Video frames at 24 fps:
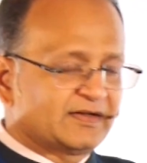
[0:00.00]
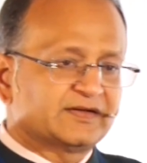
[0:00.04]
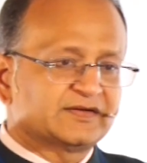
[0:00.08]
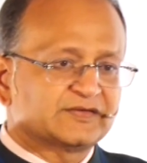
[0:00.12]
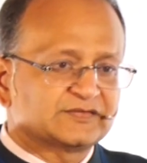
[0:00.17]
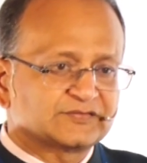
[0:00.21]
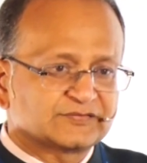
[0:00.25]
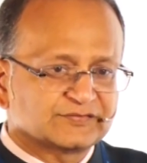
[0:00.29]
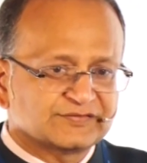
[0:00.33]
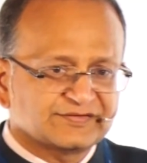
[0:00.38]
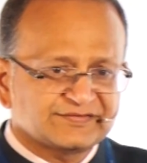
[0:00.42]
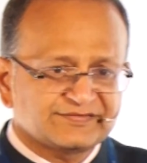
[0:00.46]

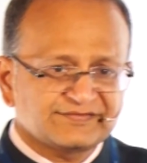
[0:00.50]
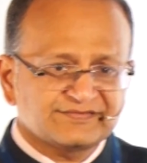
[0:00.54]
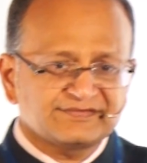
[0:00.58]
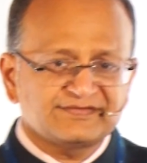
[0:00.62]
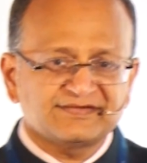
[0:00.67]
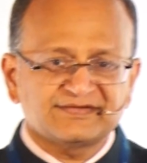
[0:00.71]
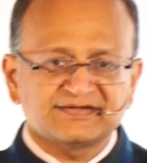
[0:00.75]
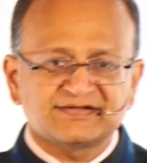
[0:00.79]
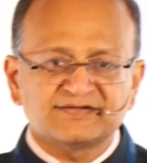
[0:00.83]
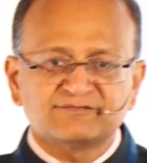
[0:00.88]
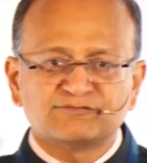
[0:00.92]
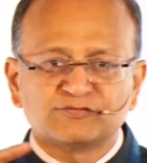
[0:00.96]
So this is
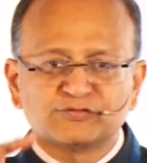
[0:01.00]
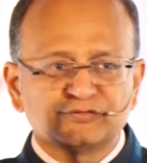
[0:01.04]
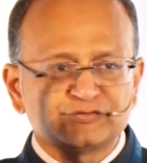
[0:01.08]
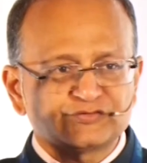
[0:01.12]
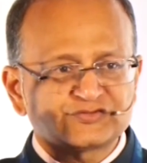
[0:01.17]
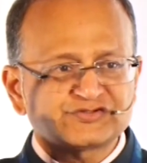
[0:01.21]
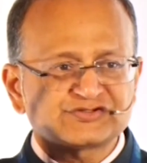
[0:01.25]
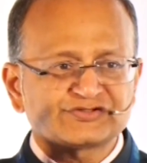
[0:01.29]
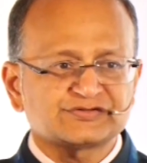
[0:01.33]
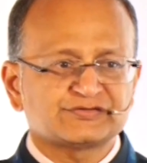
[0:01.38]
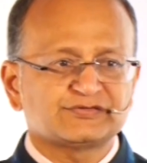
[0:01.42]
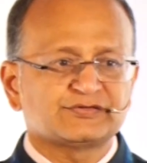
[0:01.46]
the
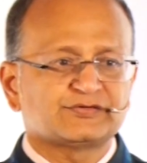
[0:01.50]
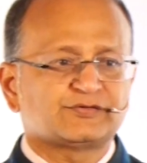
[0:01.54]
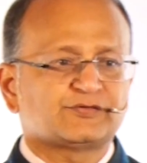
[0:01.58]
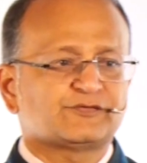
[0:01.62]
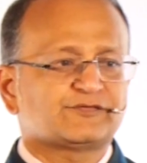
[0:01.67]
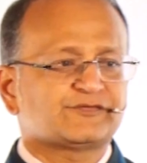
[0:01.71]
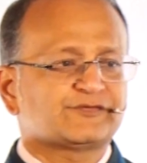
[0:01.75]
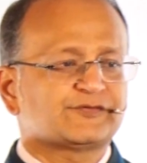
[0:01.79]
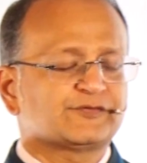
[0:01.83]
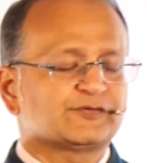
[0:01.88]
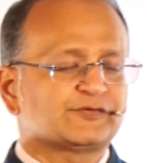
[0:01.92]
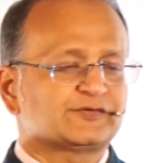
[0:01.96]
evolution
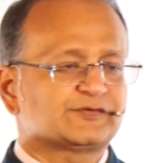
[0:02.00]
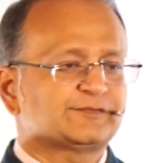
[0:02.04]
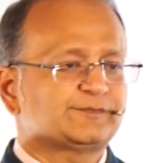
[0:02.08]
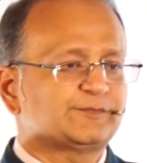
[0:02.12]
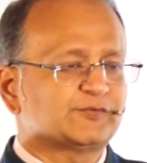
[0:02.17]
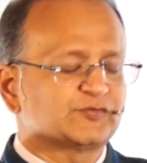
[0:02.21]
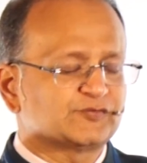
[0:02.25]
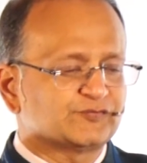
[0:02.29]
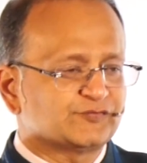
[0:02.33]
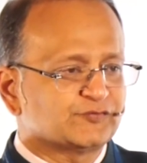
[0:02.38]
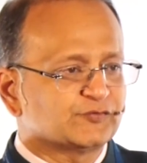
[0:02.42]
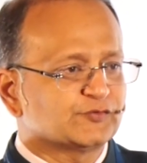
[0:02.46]
of your
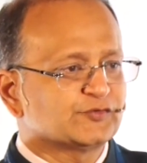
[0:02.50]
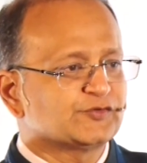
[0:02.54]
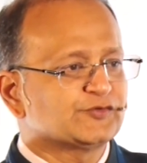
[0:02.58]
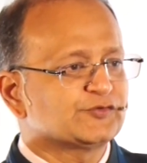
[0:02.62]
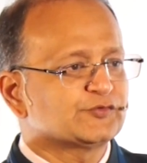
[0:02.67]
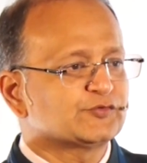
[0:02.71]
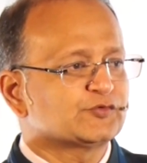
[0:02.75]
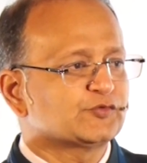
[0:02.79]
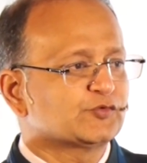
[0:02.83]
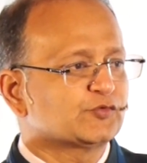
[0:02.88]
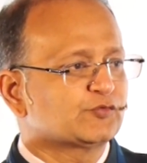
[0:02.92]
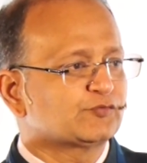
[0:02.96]

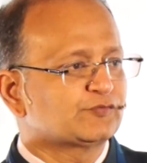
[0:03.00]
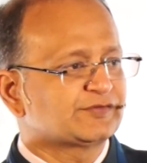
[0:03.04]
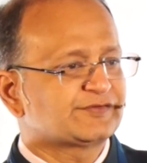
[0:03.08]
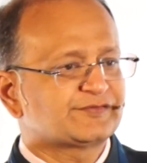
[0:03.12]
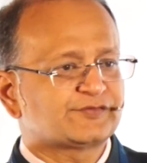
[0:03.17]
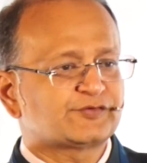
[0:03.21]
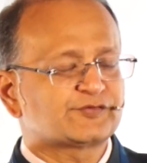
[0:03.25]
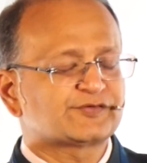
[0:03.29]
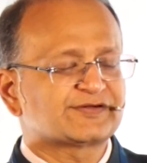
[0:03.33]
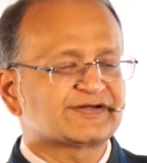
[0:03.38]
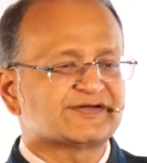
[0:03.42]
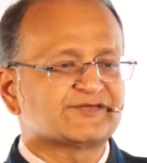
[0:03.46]
portfolio over
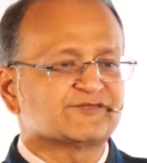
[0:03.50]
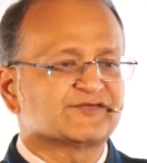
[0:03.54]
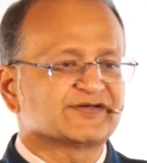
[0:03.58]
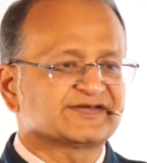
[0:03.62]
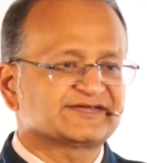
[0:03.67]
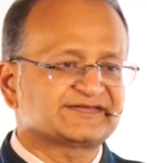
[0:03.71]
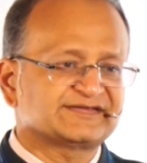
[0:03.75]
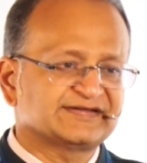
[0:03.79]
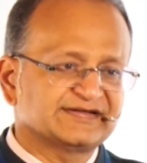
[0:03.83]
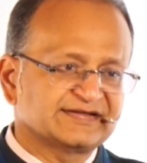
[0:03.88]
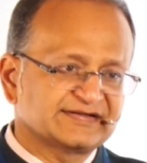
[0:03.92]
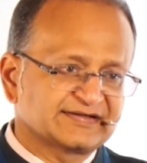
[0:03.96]
your
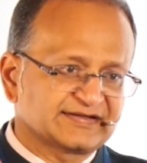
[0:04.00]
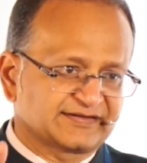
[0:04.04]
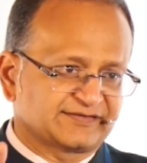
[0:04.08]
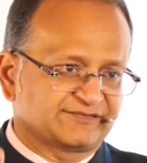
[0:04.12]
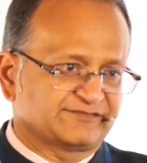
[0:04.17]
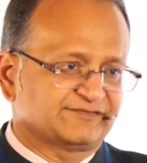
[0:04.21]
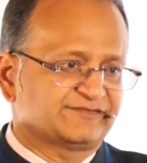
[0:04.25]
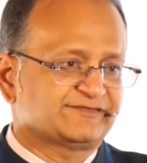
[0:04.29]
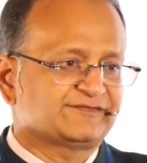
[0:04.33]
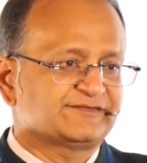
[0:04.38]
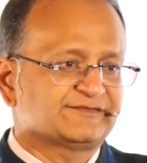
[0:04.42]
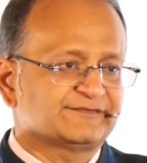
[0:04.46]
investing
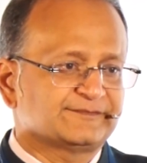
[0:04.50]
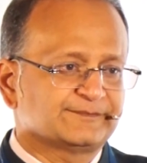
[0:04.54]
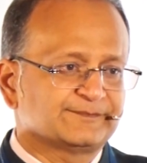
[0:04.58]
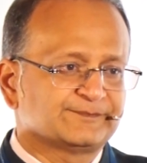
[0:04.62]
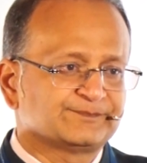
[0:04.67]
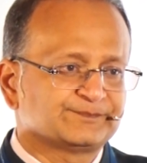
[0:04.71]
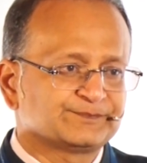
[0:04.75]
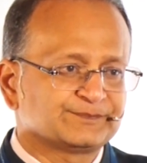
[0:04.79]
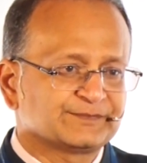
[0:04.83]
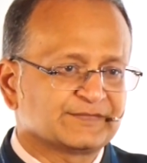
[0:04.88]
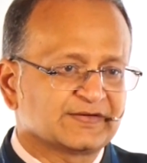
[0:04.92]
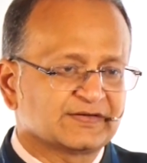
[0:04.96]
life.
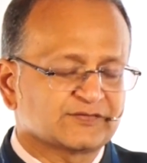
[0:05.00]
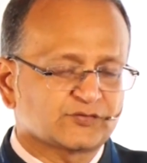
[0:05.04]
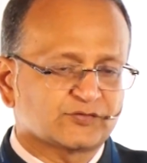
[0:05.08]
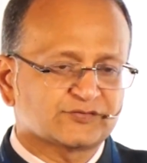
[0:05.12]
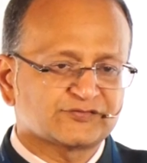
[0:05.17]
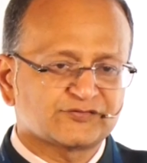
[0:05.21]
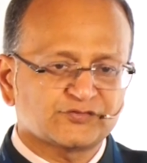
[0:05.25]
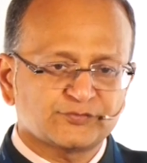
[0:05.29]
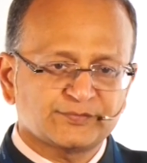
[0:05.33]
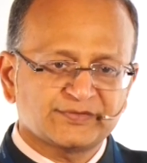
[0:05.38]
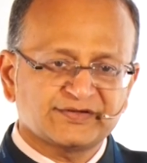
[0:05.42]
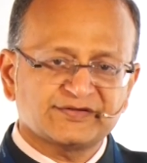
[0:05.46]
So
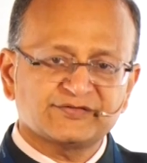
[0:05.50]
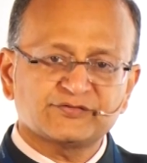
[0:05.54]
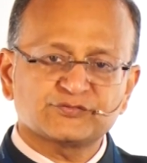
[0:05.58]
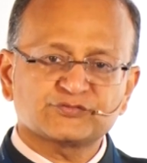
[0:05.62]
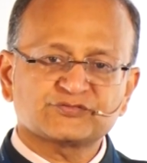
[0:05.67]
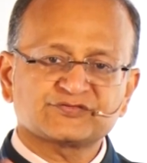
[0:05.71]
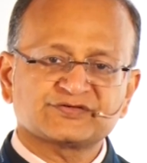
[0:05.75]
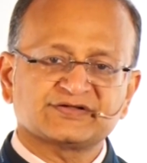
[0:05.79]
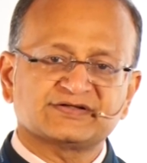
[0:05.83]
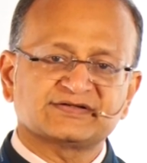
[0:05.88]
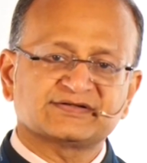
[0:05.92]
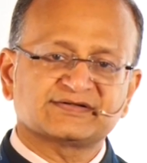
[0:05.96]
assuming you
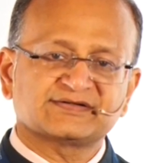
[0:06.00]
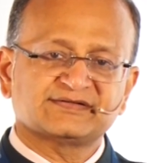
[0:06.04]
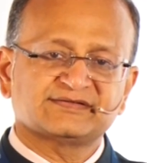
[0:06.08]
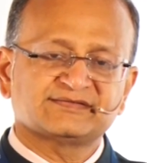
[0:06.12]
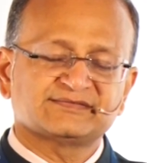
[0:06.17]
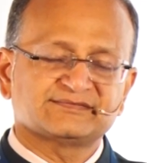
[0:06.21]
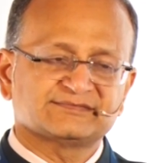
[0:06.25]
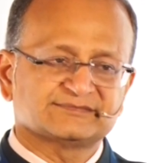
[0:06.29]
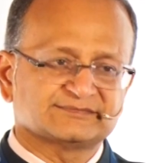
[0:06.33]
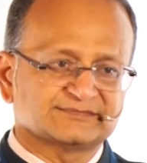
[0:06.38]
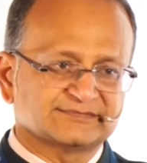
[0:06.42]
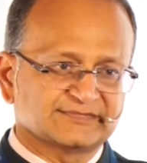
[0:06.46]
start
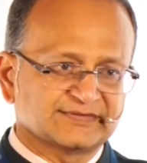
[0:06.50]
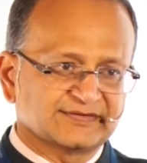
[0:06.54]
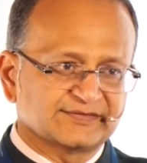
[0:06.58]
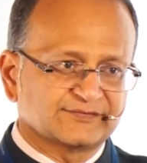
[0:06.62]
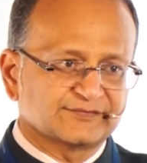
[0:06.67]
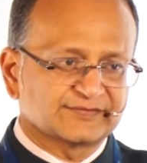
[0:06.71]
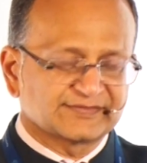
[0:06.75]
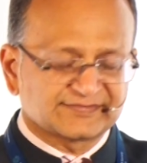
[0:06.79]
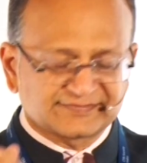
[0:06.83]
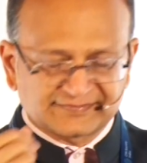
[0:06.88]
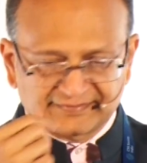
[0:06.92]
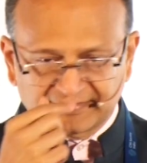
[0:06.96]

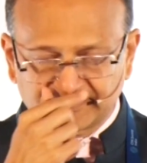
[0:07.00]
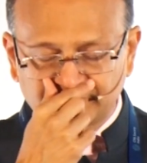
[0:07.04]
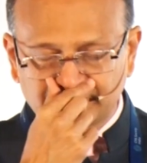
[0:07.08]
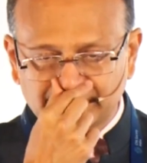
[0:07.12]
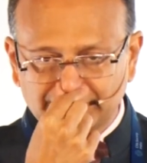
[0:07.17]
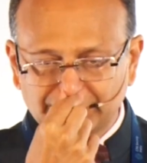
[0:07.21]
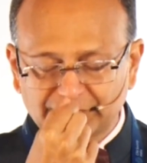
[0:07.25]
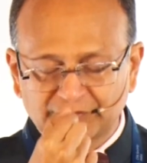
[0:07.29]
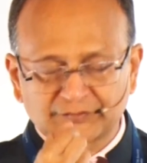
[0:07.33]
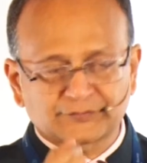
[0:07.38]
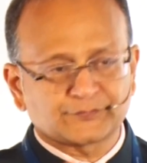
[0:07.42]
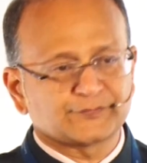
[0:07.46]
investing when
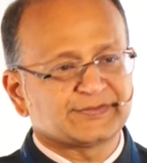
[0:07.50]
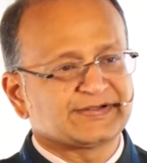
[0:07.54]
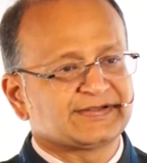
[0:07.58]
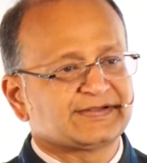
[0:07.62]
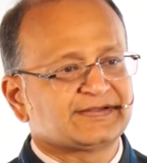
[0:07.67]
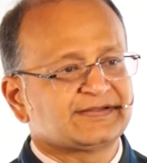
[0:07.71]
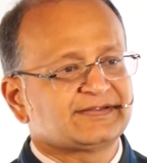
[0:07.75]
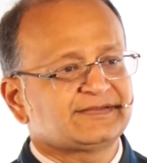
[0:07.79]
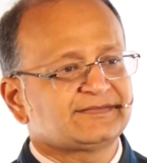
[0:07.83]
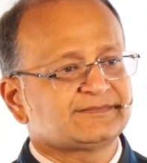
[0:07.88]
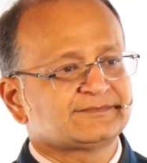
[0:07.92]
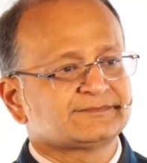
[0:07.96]
you are
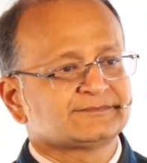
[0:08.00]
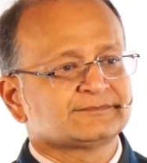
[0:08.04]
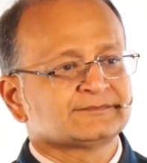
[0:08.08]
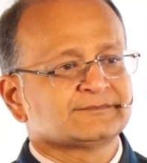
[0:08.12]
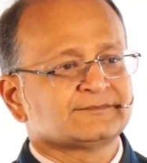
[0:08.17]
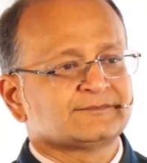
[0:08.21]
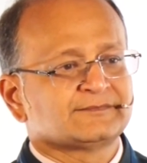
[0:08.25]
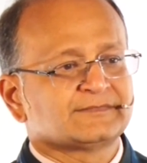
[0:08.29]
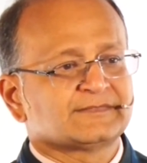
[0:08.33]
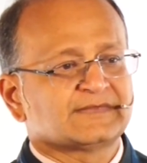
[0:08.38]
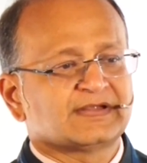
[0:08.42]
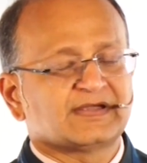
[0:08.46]
20,
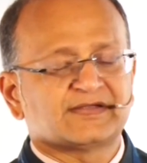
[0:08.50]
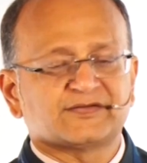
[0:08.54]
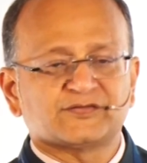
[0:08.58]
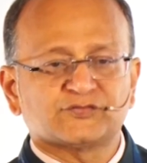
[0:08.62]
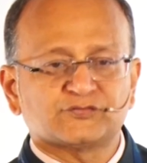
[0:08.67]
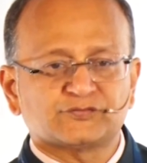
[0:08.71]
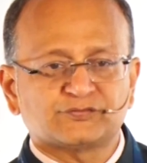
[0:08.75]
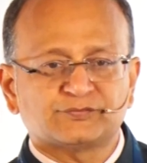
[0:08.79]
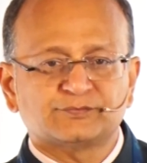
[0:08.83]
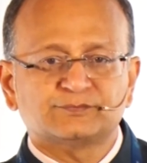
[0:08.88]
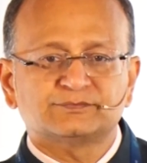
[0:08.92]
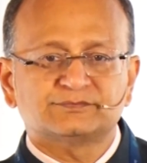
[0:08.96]
and
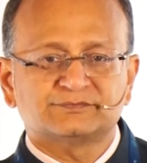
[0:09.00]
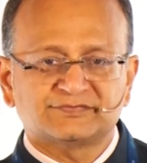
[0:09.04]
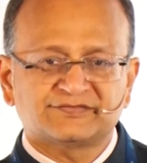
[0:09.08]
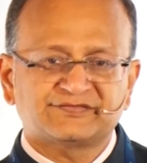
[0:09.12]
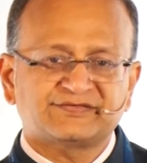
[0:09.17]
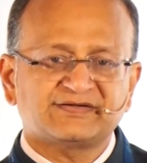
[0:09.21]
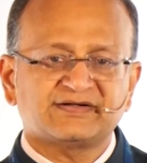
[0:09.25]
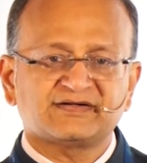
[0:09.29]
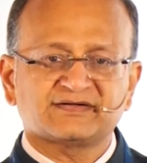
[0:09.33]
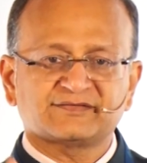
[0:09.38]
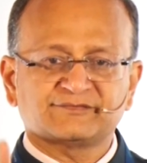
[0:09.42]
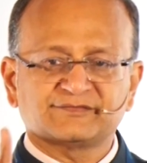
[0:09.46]
you
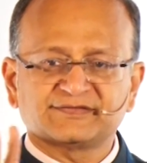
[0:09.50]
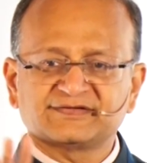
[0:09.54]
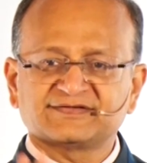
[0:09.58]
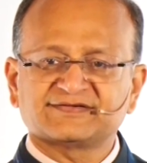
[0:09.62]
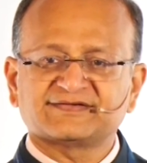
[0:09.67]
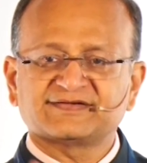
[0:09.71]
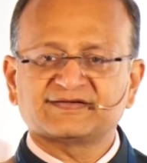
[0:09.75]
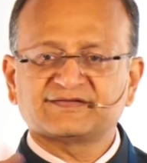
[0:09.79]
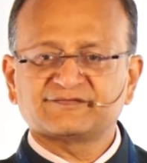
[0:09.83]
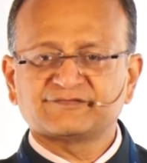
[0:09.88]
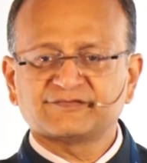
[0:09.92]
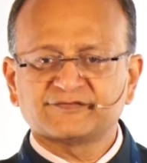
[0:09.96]
start with
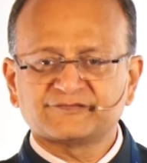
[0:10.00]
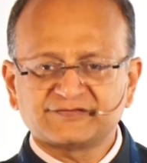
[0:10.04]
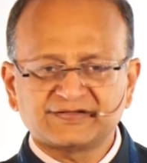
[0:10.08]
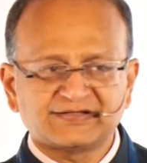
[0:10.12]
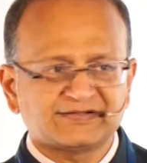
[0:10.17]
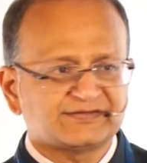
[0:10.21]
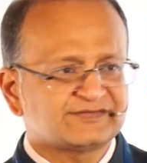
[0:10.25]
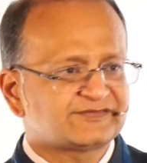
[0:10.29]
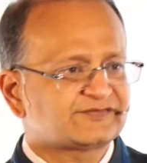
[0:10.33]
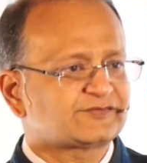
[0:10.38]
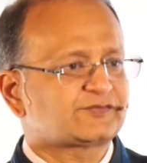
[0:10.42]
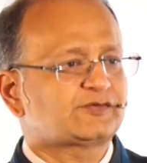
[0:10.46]
say
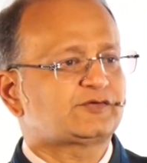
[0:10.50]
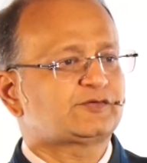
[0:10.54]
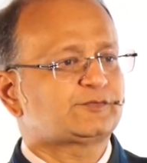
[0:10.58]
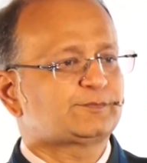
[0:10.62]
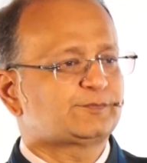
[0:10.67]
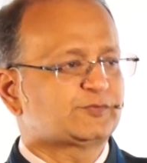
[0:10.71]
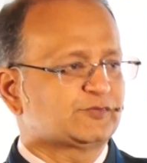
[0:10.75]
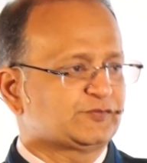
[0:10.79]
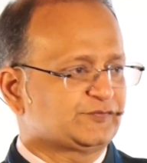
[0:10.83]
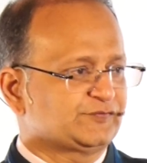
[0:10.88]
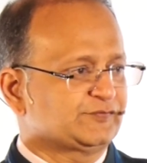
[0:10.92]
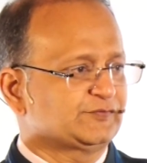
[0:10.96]
15 stock
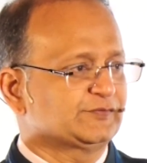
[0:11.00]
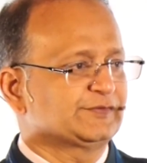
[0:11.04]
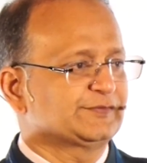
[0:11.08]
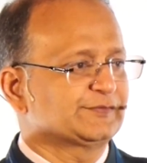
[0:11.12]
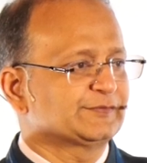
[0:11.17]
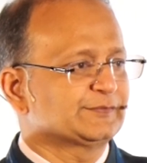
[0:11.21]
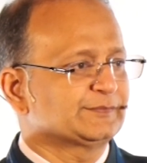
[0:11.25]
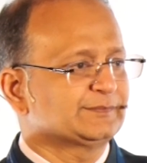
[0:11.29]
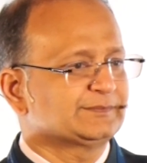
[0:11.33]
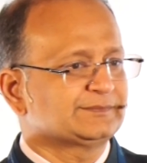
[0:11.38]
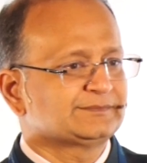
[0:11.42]
portfolio,